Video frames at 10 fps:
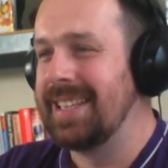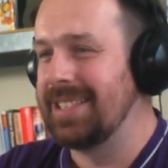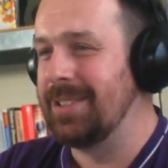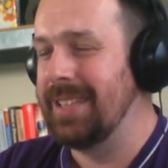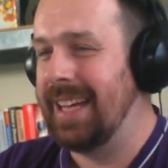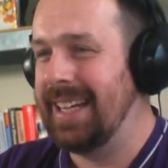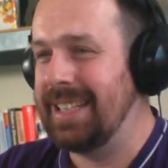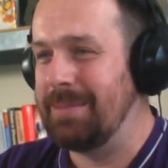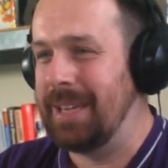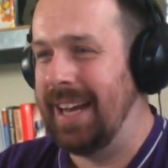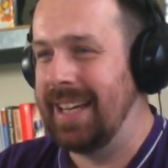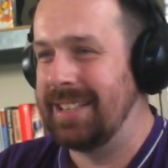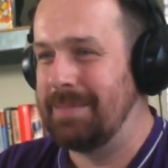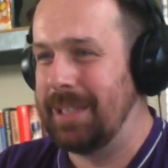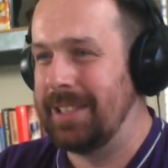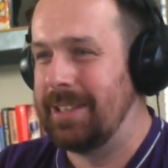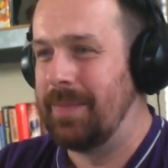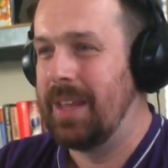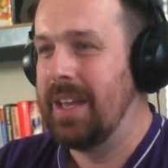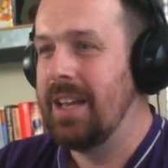just all hiding behind the pillar.
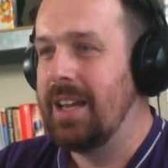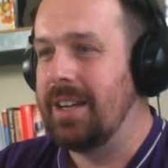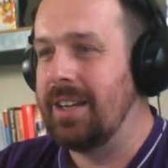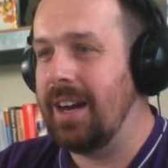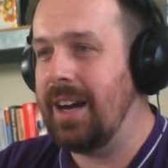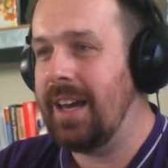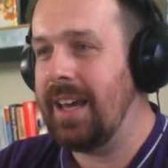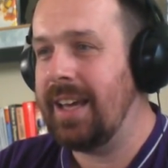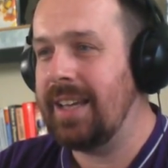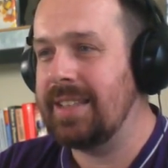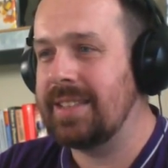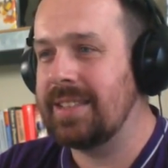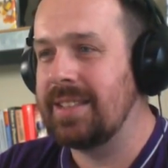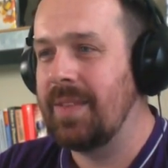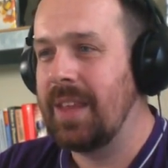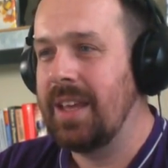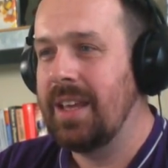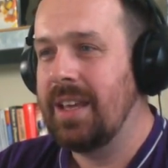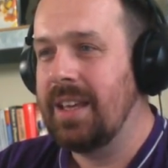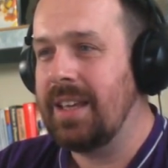Nice.
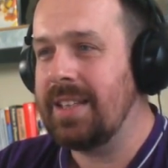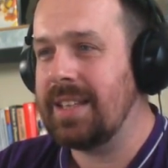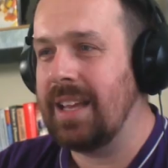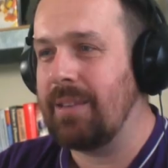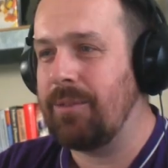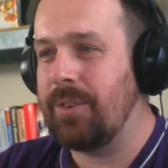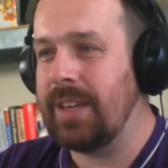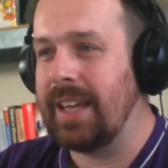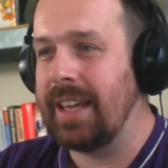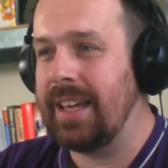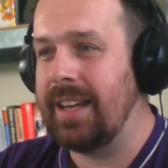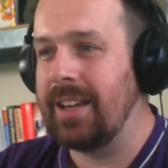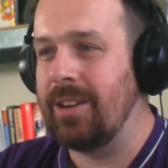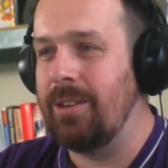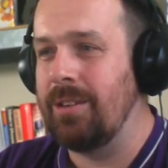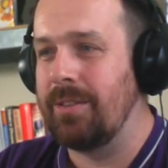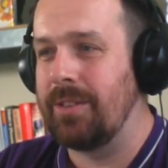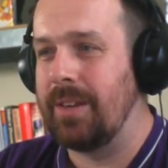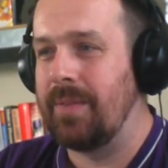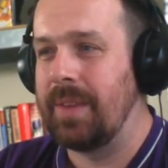He's like frigging killing all of
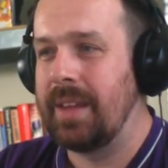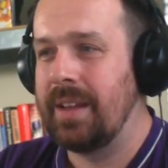them.